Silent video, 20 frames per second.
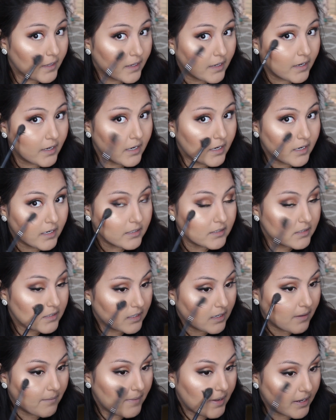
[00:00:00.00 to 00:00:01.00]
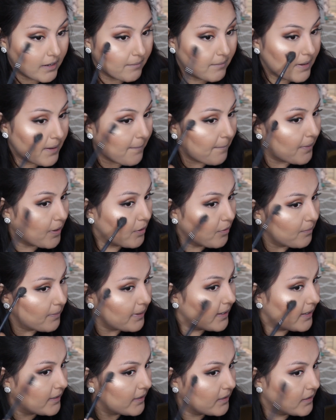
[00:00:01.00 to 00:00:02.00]
and it is going to make me
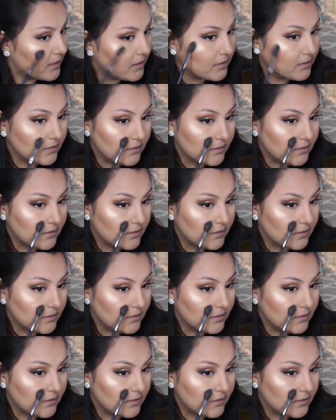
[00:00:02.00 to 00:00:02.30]
boomin'.